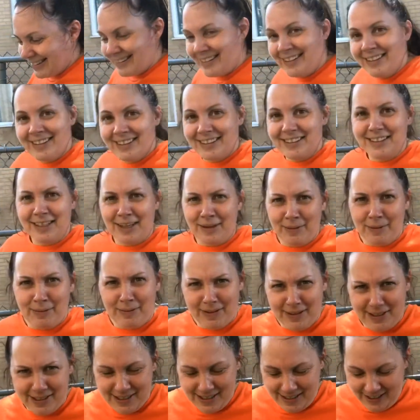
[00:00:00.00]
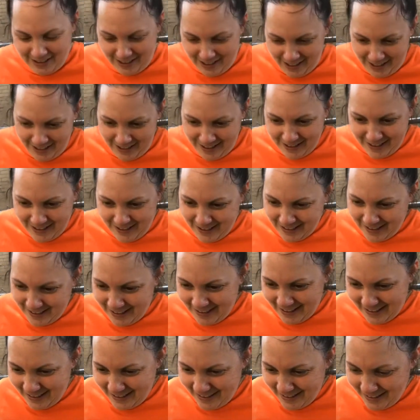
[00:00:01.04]
you can tell me what it's like.
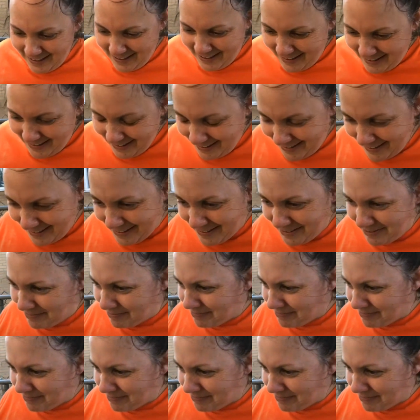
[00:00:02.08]
so,